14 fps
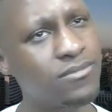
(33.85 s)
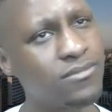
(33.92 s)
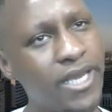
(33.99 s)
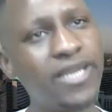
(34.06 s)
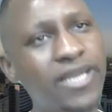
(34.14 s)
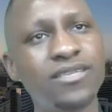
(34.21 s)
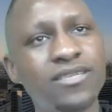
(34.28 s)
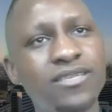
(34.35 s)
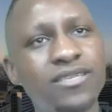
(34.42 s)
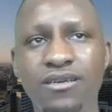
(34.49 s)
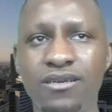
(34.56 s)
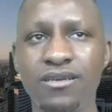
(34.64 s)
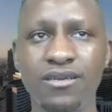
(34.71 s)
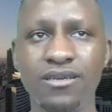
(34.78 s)
in
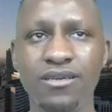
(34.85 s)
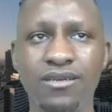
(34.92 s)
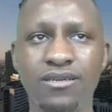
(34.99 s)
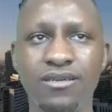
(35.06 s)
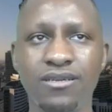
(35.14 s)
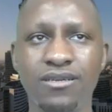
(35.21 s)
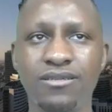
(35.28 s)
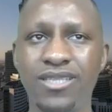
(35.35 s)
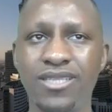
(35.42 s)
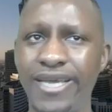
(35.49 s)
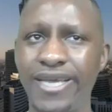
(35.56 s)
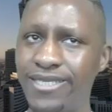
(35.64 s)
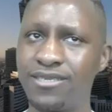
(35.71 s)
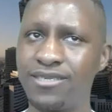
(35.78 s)

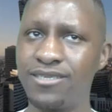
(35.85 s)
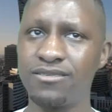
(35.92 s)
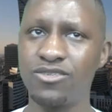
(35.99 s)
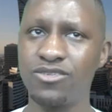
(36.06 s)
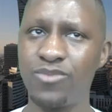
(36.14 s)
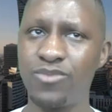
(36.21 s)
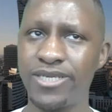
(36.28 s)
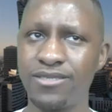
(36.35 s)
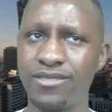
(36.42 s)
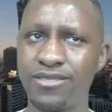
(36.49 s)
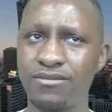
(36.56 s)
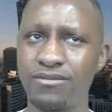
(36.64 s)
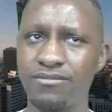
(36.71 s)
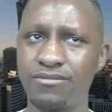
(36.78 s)
late
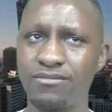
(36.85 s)
20s,